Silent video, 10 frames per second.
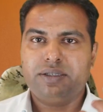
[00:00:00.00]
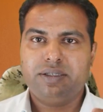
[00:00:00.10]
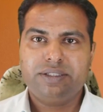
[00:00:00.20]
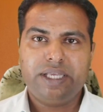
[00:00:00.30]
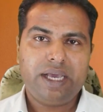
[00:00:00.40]

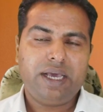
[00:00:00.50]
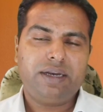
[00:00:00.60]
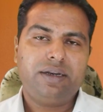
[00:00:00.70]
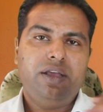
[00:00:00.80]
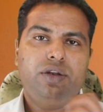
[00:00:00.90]
they
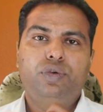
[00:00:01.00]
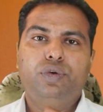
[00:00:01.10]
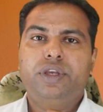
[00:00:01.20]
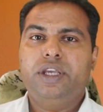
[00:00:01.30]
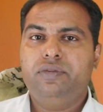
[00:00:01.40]
are
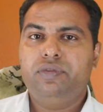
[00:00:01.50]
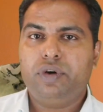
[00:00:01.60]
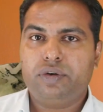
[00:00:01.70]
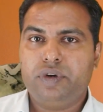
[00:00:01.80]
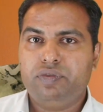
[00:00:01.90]
looking
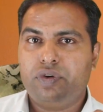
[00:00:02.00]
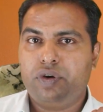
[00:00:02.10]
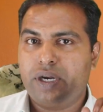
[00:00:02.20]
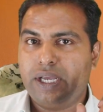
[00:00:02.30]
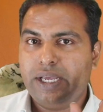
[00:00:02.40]
forward
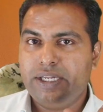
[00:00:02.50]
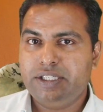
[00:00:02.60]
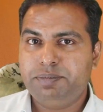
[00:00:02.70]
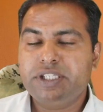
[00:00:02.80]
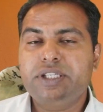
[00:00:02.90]
for any
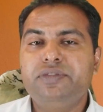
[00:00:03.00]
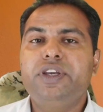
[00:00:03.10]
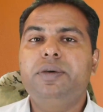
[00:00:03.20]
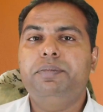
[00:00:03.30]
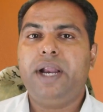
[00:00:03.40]

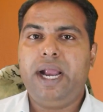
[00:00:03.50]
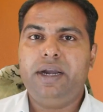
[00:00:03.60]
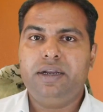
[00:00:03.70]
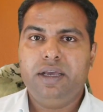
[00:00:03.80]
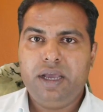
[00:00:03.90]
specific
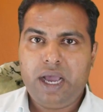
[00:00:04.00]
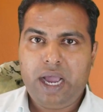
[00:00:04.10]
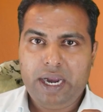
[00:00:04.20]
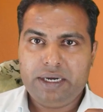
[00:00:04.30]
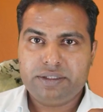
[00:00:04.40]
brand
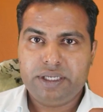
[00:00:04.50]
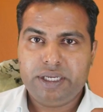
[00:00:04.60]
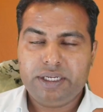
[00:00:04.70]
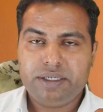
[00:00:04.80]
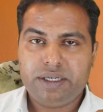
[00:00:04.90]
and
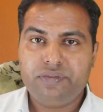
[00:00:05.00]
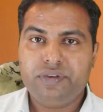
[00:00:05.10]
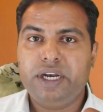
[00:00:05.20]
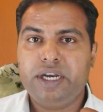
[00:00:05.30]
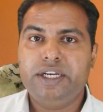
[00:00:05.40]
they
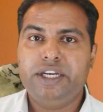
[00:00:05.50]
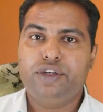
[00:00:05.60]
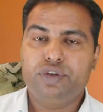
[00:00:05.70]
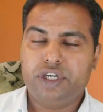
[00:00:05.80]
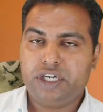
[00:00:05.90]
definitely need
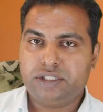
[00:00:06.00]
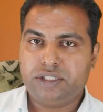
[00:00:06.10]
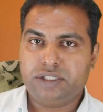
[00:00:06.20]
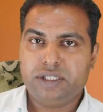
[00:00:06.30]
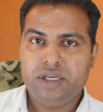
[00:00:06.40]
to trust
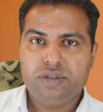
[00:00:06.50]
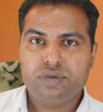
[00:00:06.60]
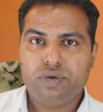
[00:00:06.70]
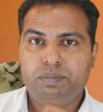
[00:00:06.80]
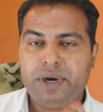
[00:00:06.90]
us.
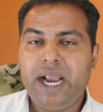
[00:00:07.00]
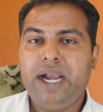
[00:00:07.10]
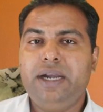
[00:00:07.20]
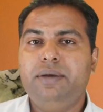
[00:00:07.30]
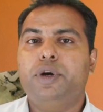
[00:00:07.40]
So
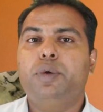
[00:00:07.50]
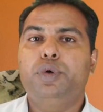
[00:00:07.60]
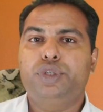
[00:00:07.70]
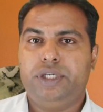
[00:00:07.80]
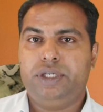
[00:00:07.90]
brand
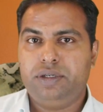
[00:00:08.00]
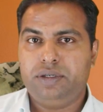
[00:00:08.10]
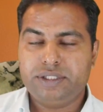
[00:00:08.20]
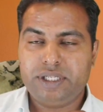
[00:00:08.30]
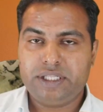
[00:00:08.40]
promotion
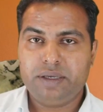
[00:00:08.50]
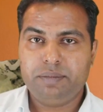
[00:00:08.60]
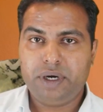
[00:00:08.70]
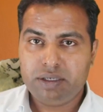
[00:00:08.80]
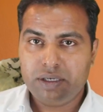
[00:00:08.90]
is nothing
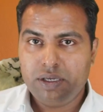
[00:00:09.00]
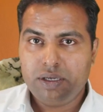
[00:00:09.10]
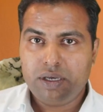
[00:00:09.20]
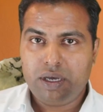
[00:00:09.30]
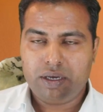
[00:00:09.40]
but
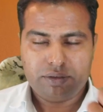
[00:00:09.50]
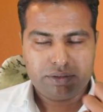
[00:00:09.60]
the